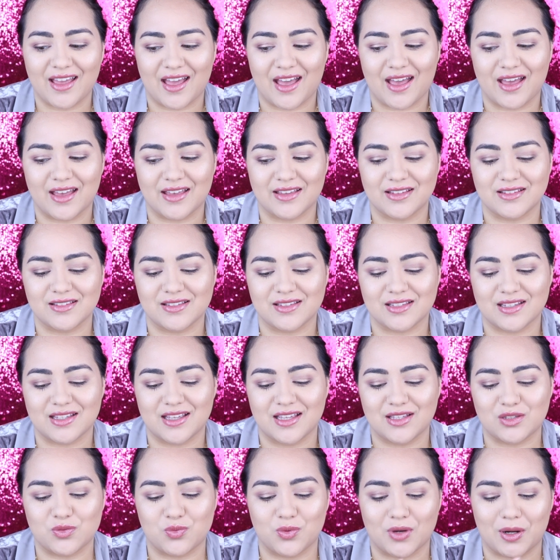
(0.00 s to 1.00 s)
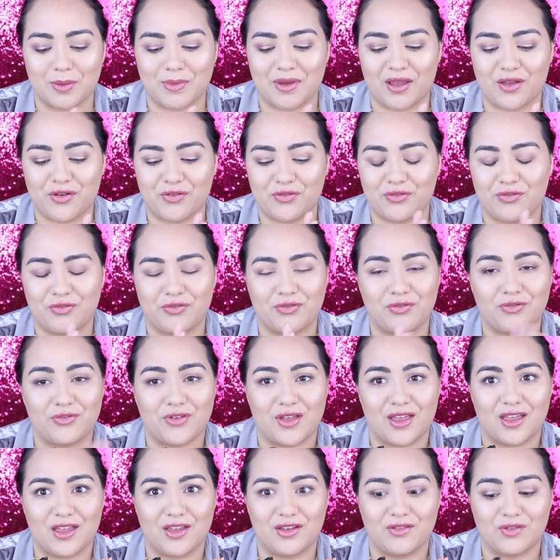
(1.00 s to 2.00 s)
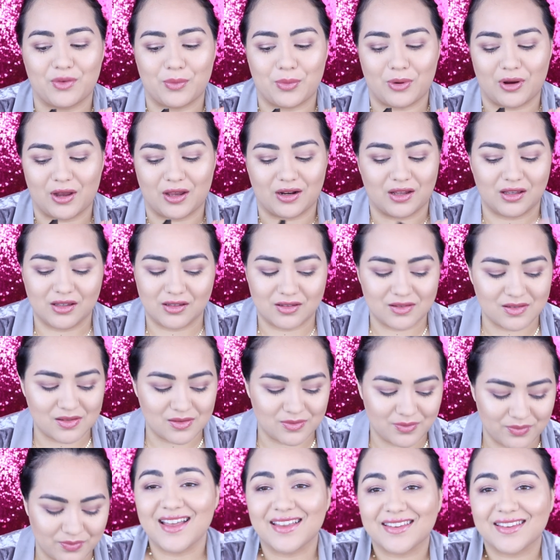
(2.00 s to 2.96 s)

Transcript: and it's one of my favorite products.